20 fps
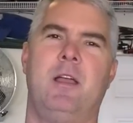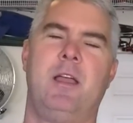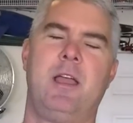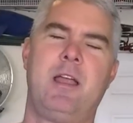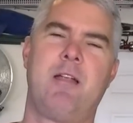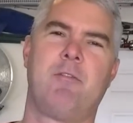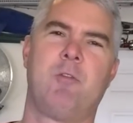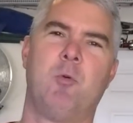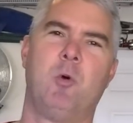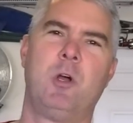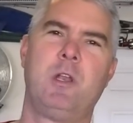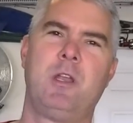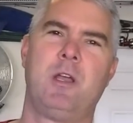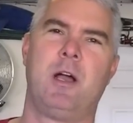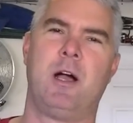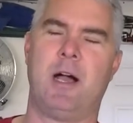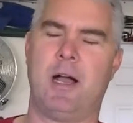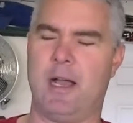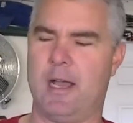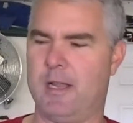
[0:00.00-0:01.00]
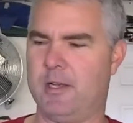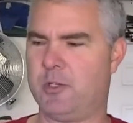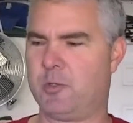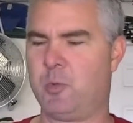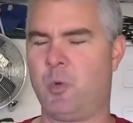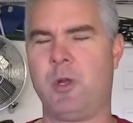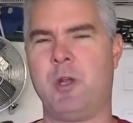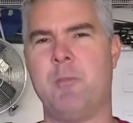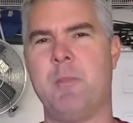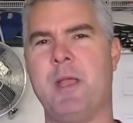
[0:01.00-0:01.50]
Hey everyone, I
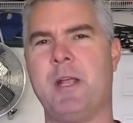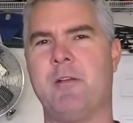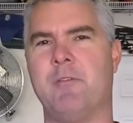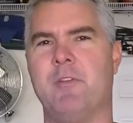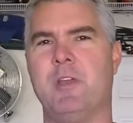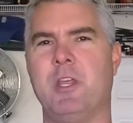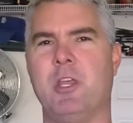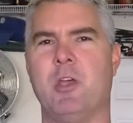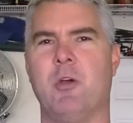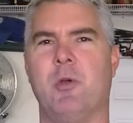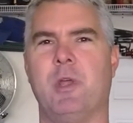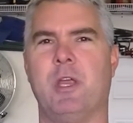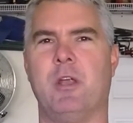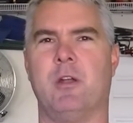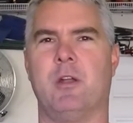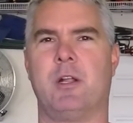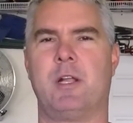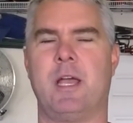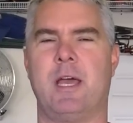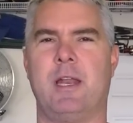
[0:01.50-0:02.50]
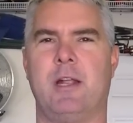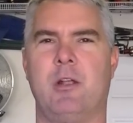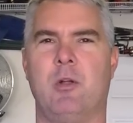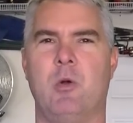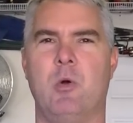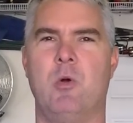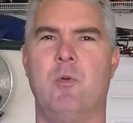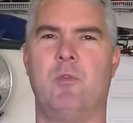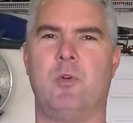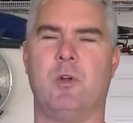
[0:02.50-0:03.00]
just wanted to make a video here to kind of
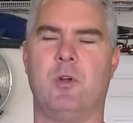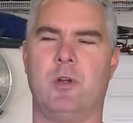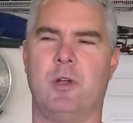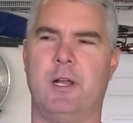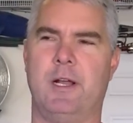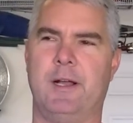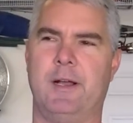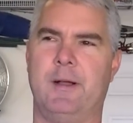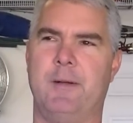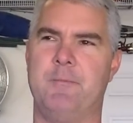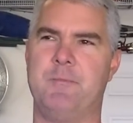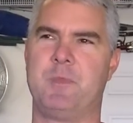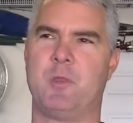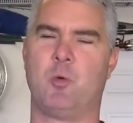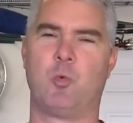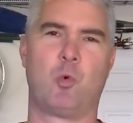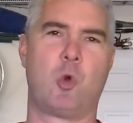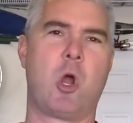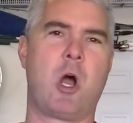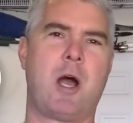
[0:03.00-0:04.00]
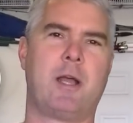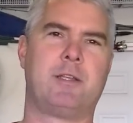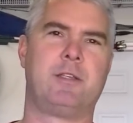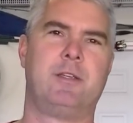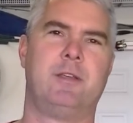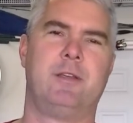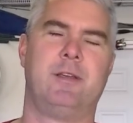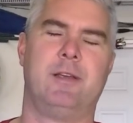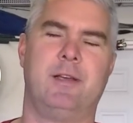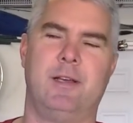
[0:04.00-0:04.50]
go over
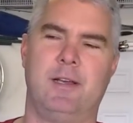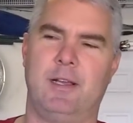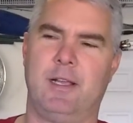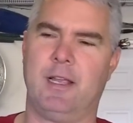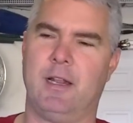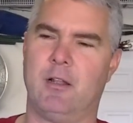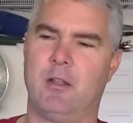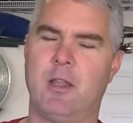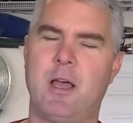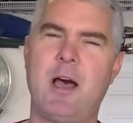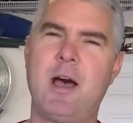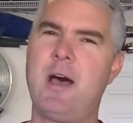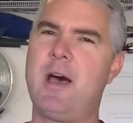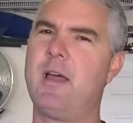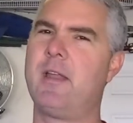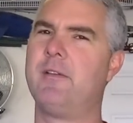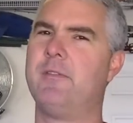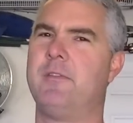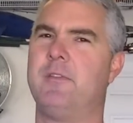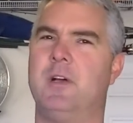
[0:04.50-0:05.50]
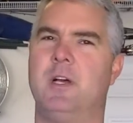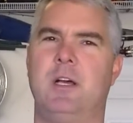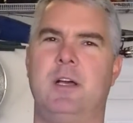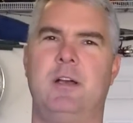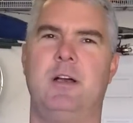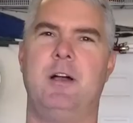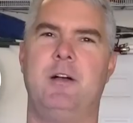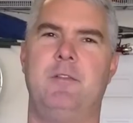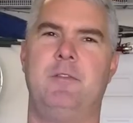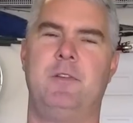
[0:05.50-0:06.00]
rot. I get a lot
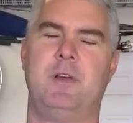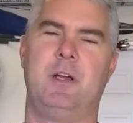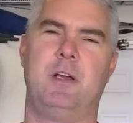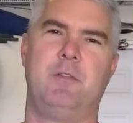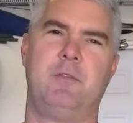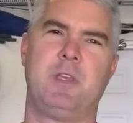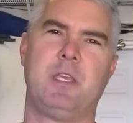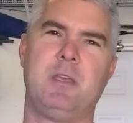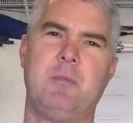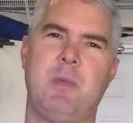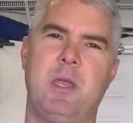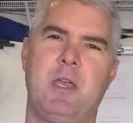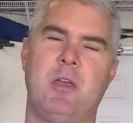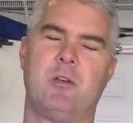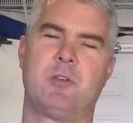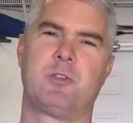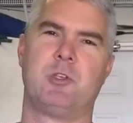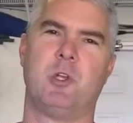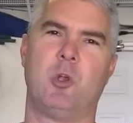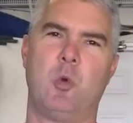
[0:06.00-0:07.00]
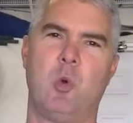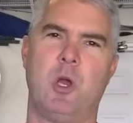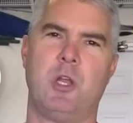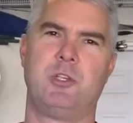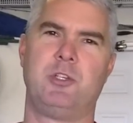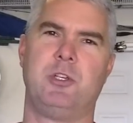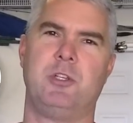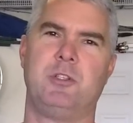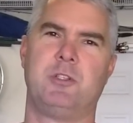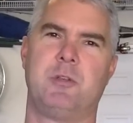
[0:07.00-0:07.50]
of emails and
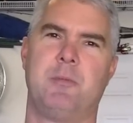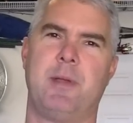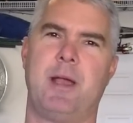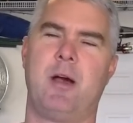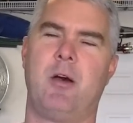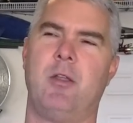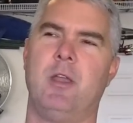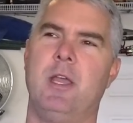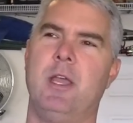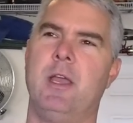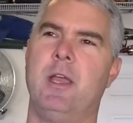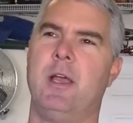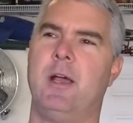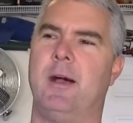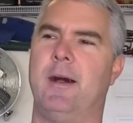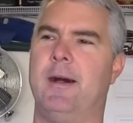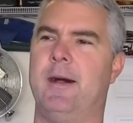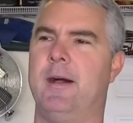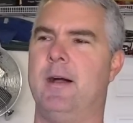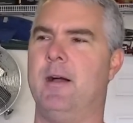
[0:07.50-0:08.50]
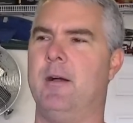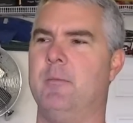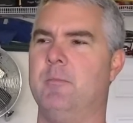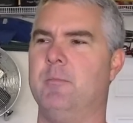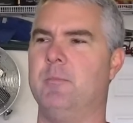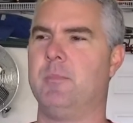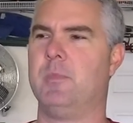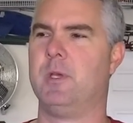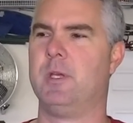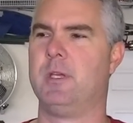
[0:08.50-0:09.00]
questions about
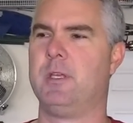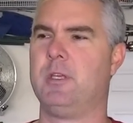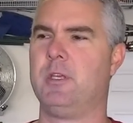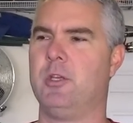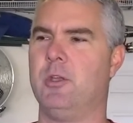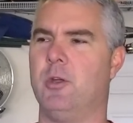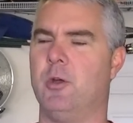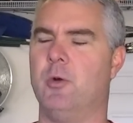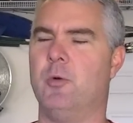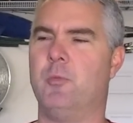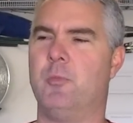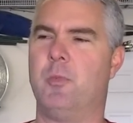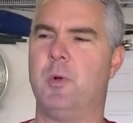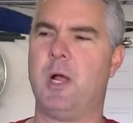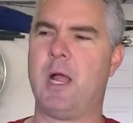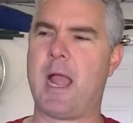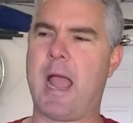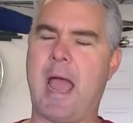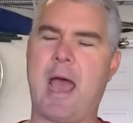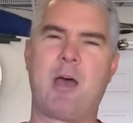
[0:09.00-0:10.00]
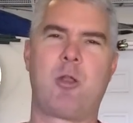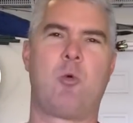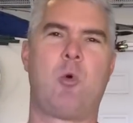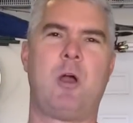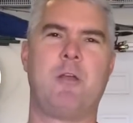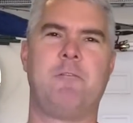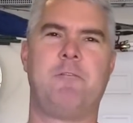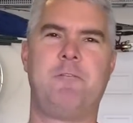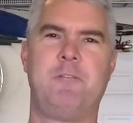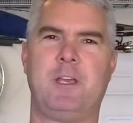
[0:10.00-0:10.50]
you know, how
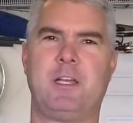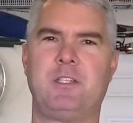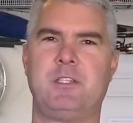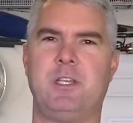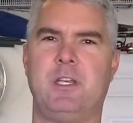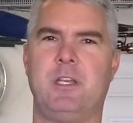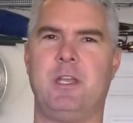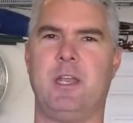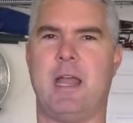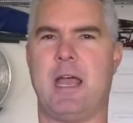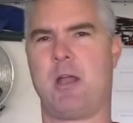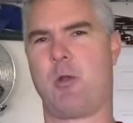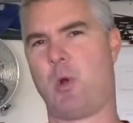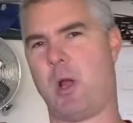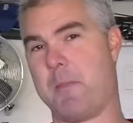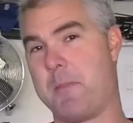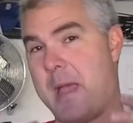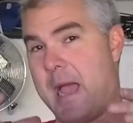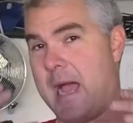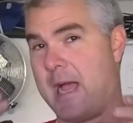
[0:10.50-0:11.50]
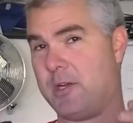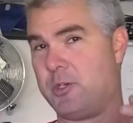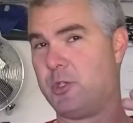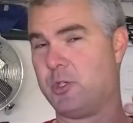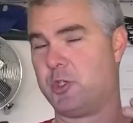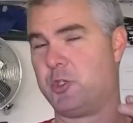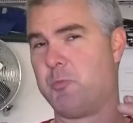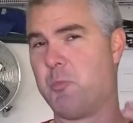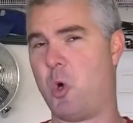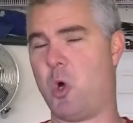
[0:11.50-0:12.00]
do I fix it and how do I patch
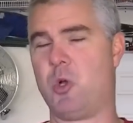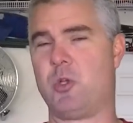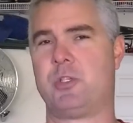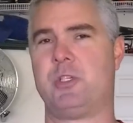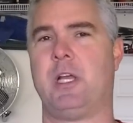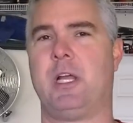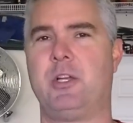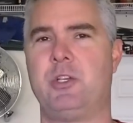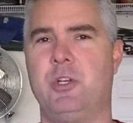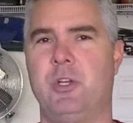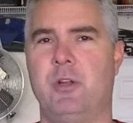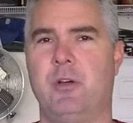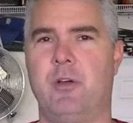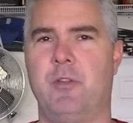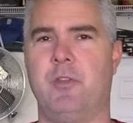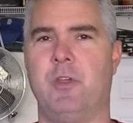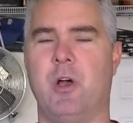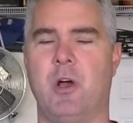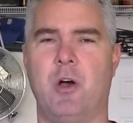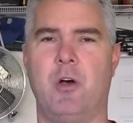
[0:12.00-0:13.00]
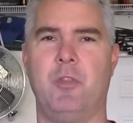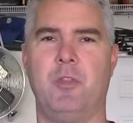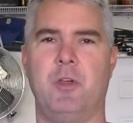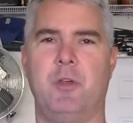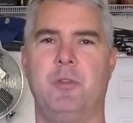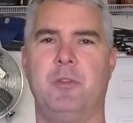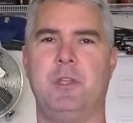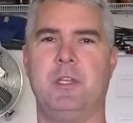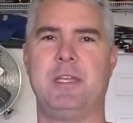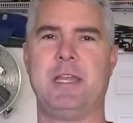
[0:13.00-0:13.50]
a small section
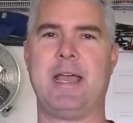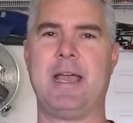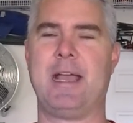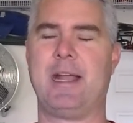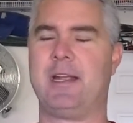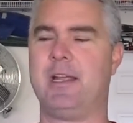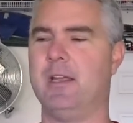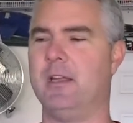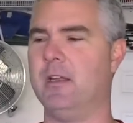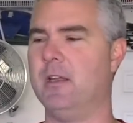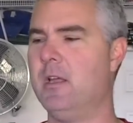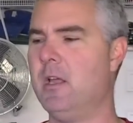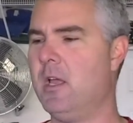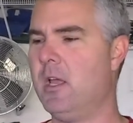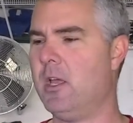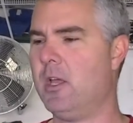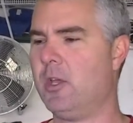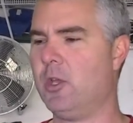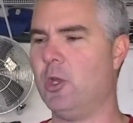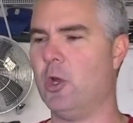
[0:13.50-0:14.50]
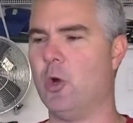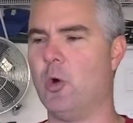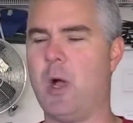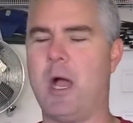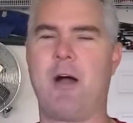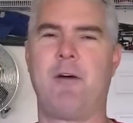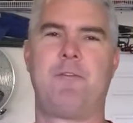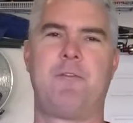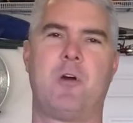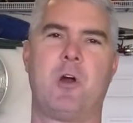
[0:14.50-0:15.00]
on the deck, and you know,
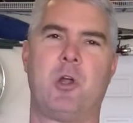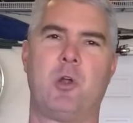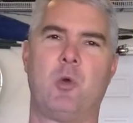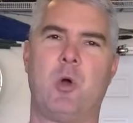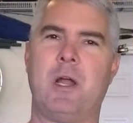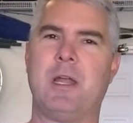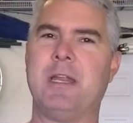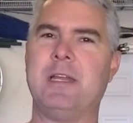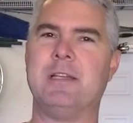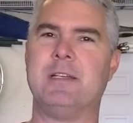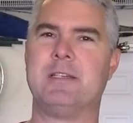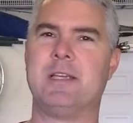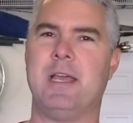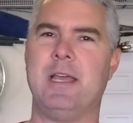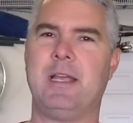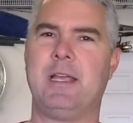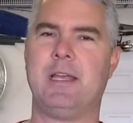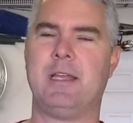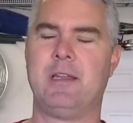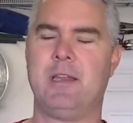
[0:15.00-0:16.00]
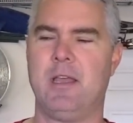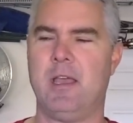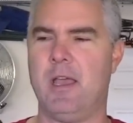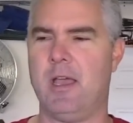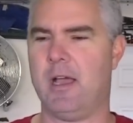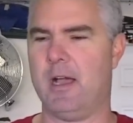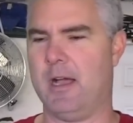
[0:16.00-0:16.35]
how far do I need to take it.